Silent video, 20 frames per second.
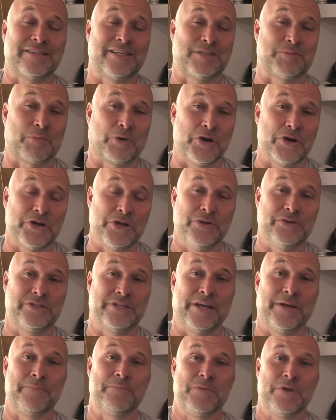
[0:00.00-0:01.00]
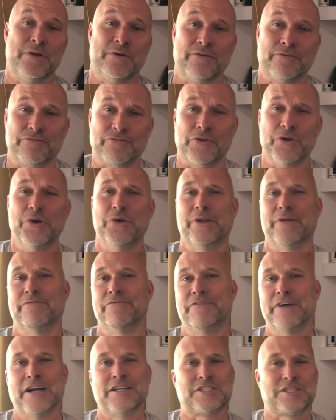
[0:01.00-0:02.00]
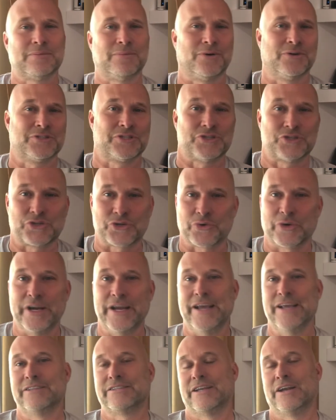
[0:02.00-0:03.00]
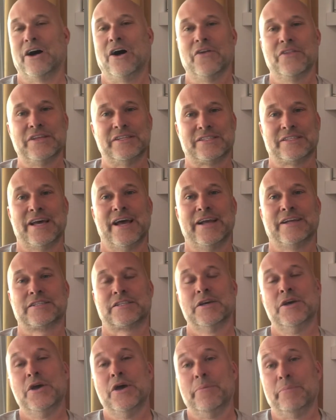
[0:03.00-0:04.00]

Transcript: It's producing fruit and vegetables and trees and all these things,